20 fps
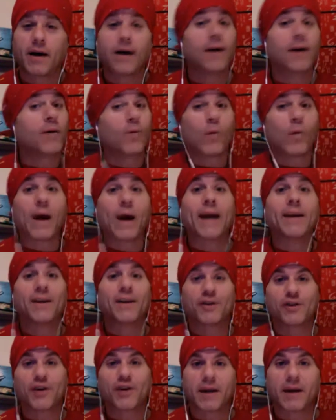when to
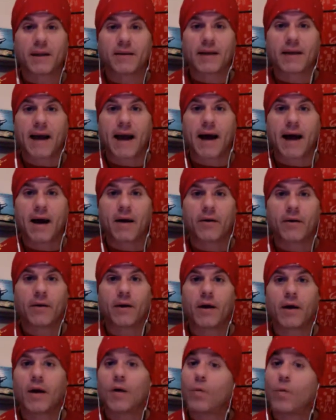shut it down,
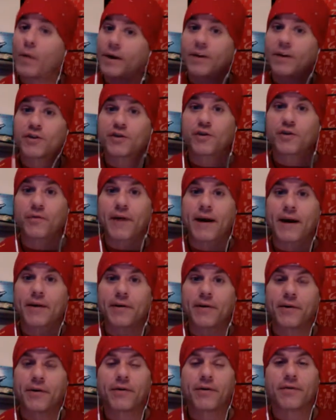when to surrender.